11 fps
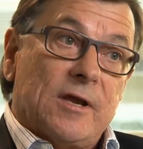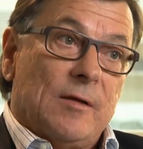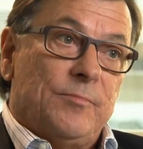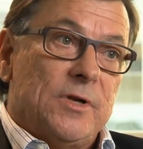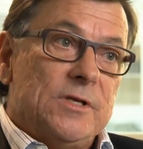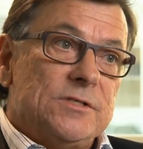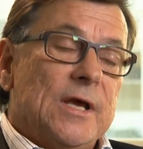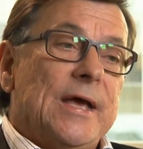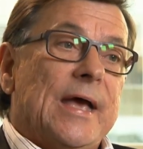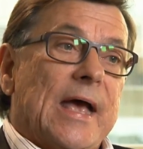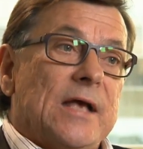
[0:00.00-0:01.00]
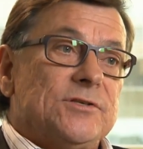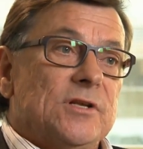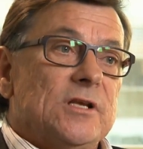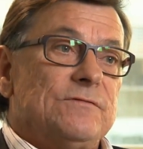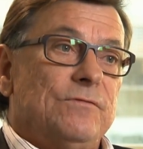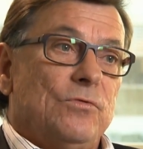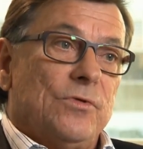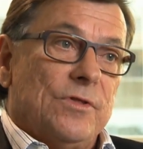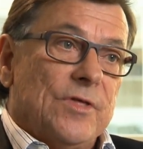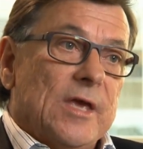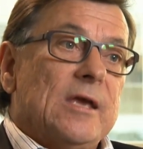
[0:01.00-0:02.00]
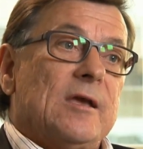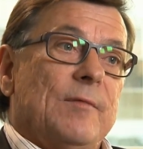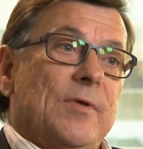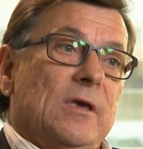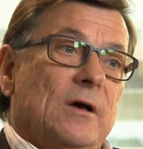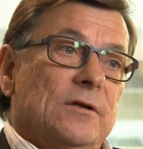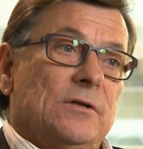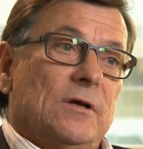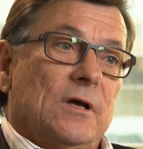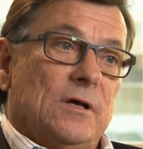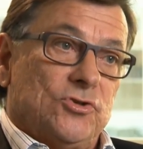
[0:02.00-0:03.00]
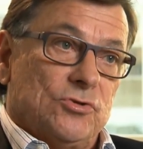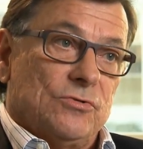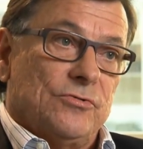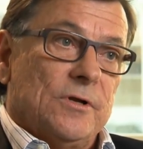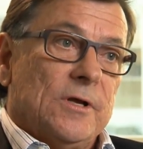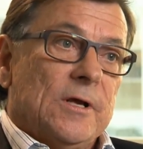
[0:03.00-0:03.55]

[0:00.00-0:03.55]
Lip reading: companies as it is for the incoming young children.